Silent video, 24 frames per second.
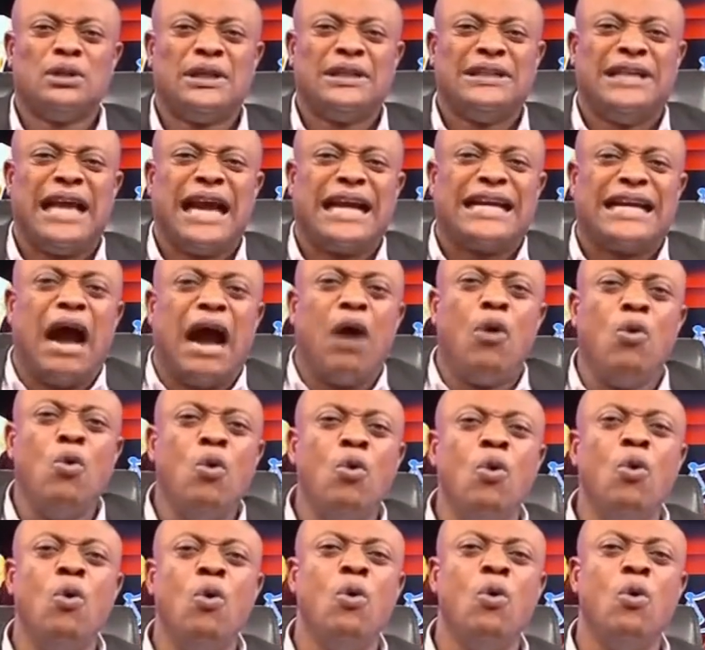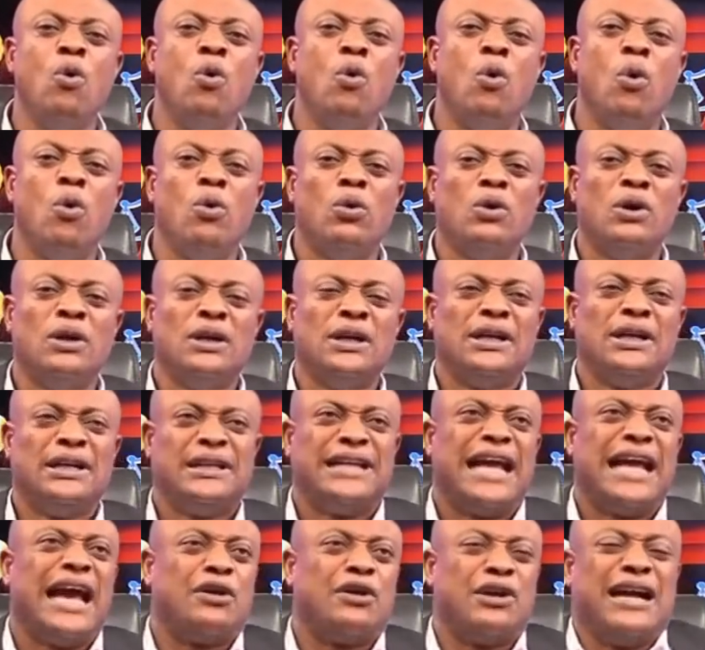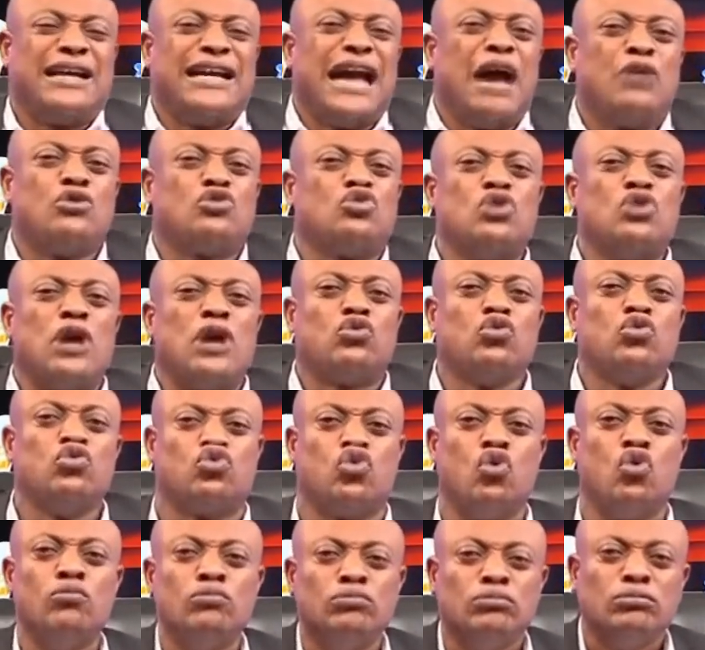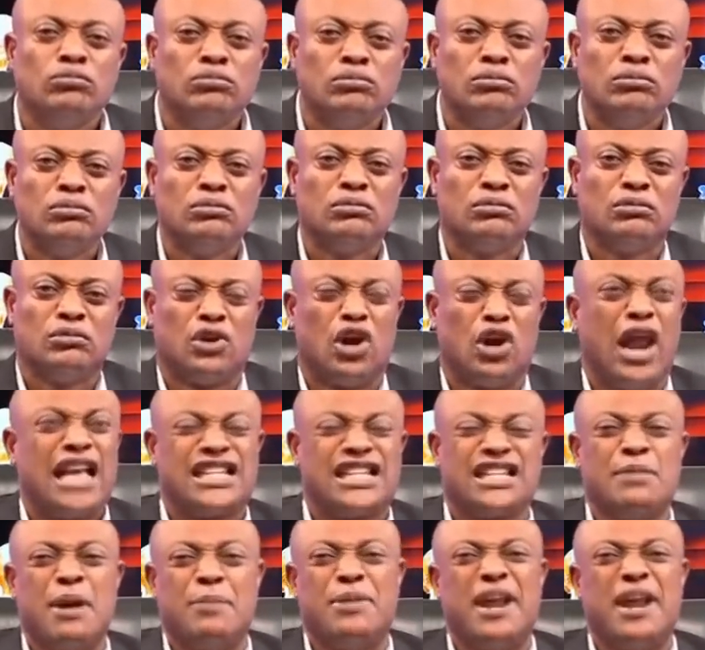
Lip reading: ye gown, na gown so ye tutum. Last